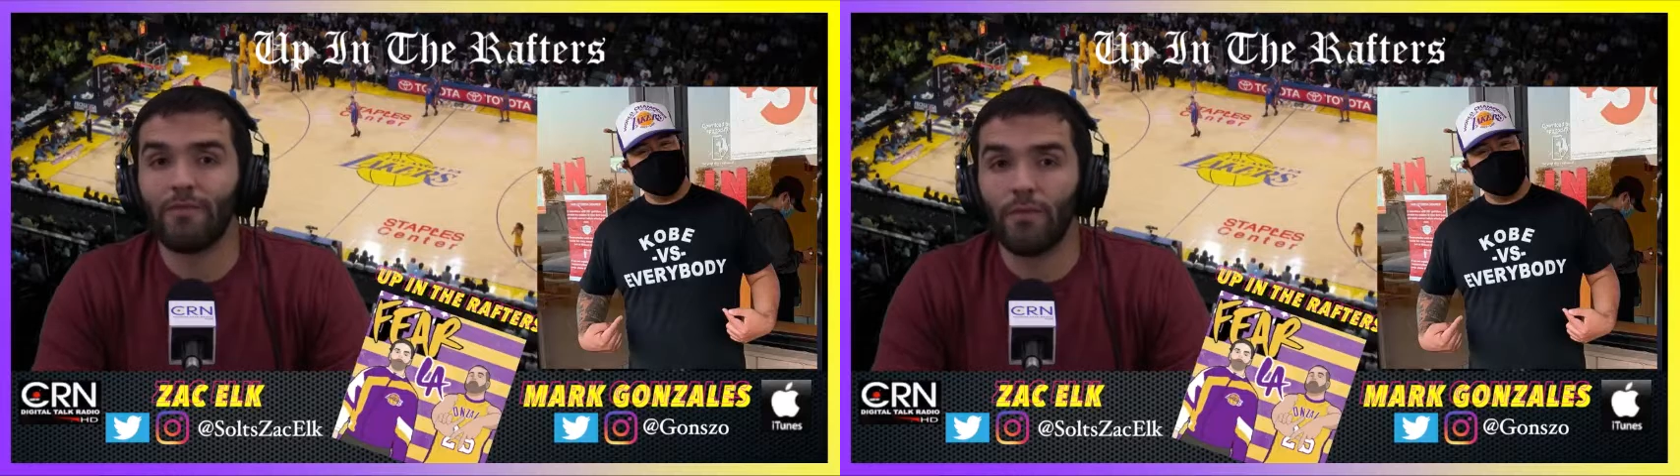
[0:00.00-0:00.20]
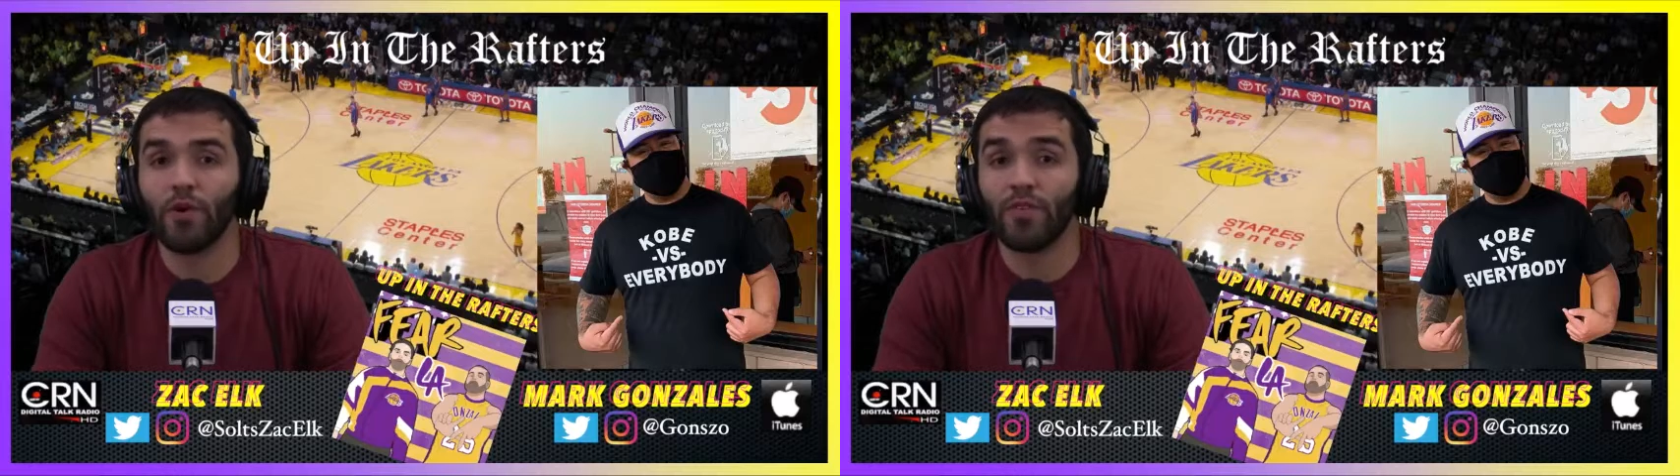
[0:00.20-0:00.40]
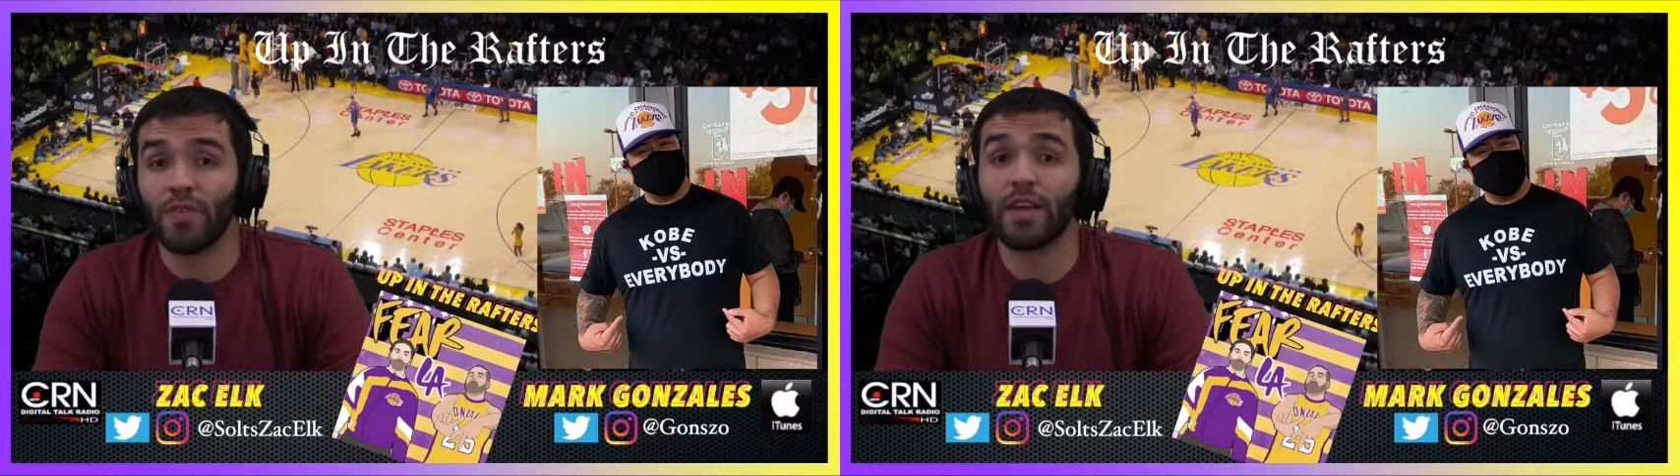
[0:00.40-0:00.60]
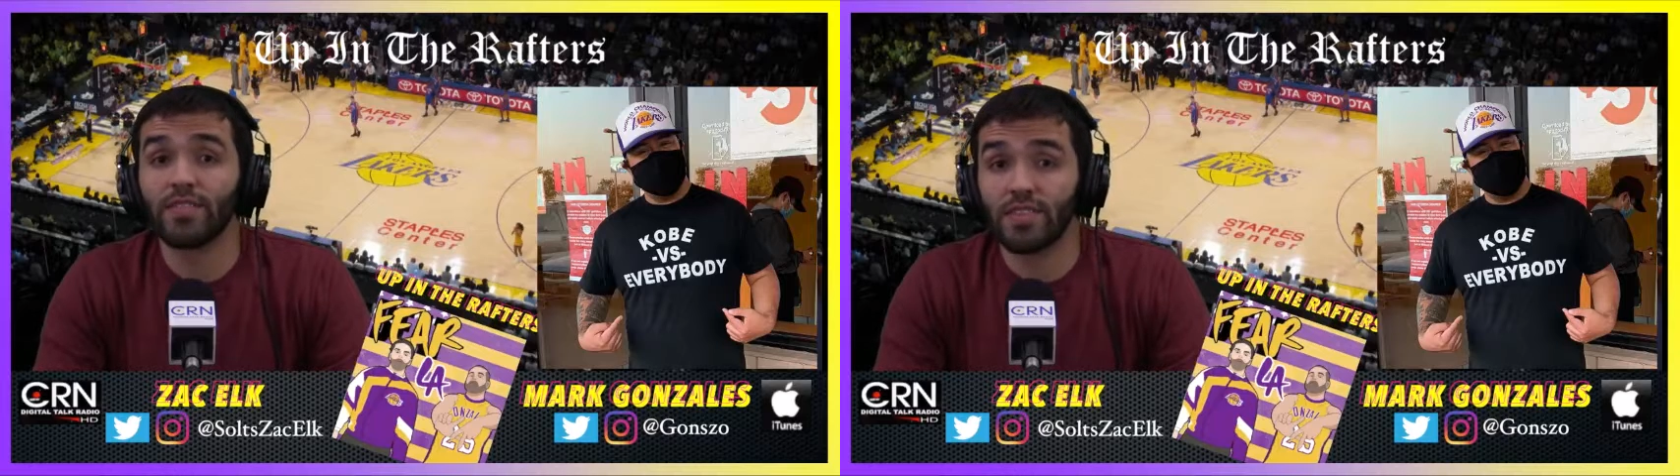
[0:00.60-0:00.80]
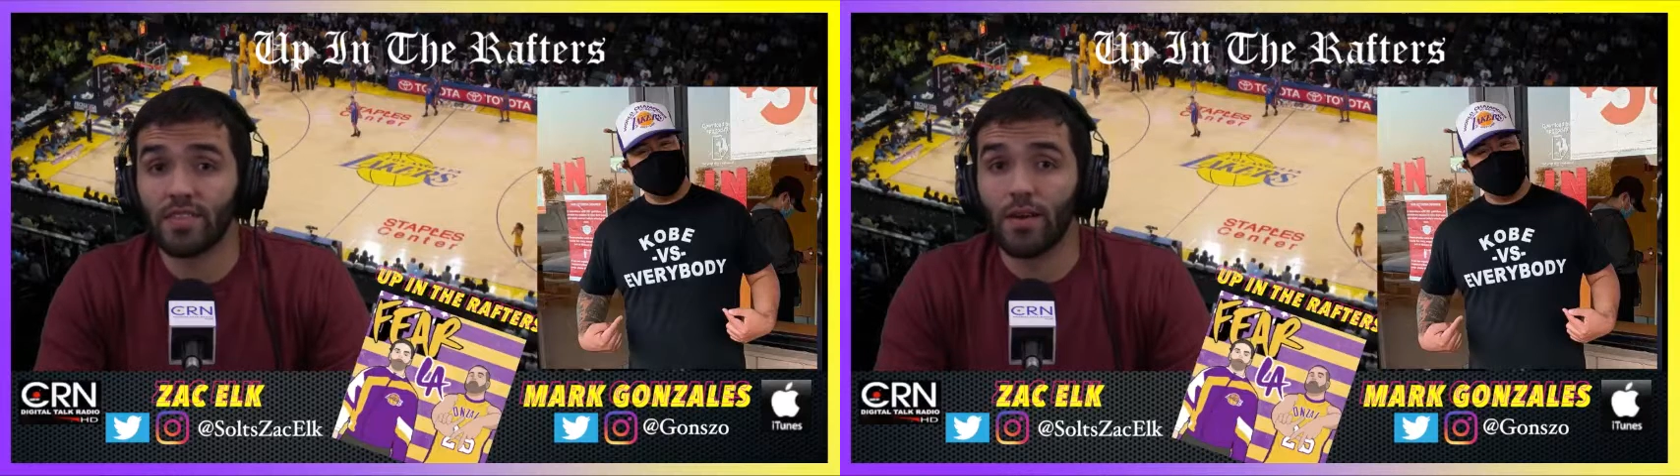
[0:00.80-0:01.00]
4 of their
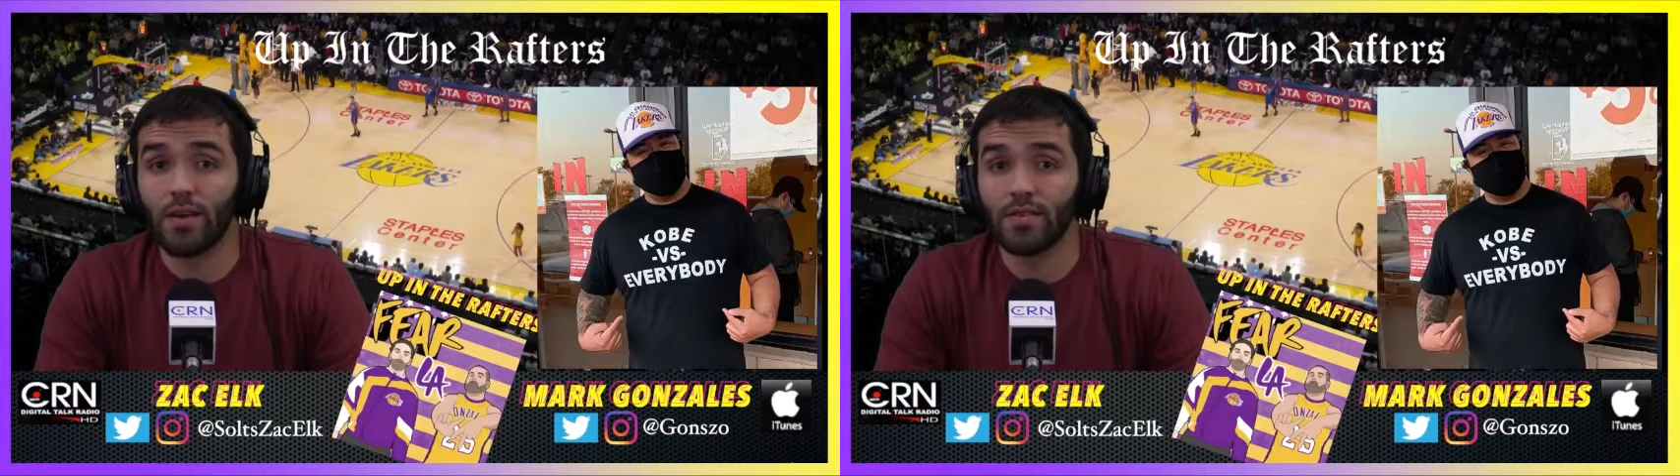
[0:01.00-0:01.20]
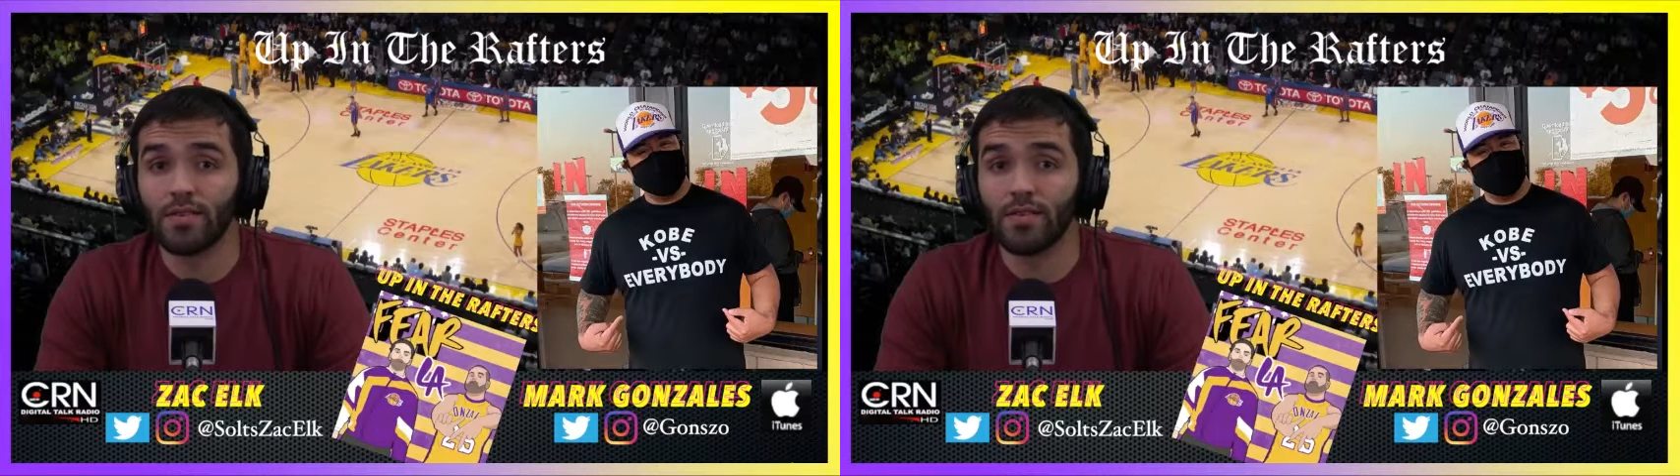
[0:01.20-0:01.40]
starters,